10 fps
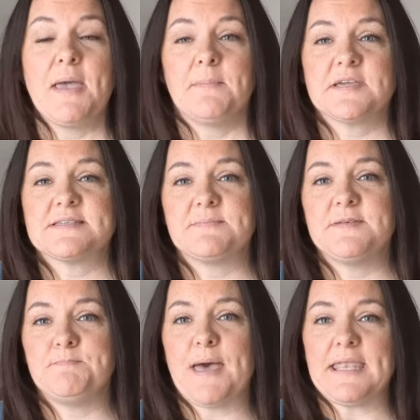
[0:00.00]
because I'm
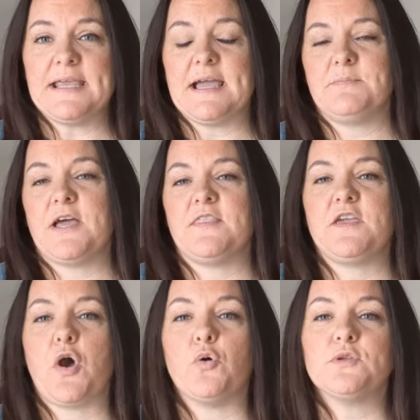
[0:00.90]
betting I'm not
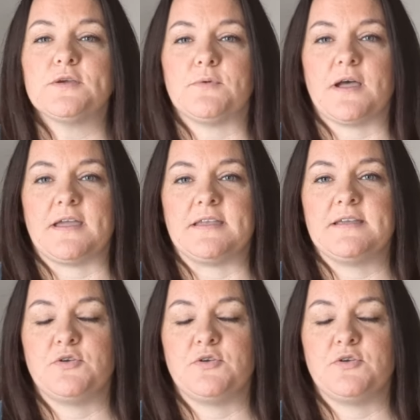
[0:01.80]
the only one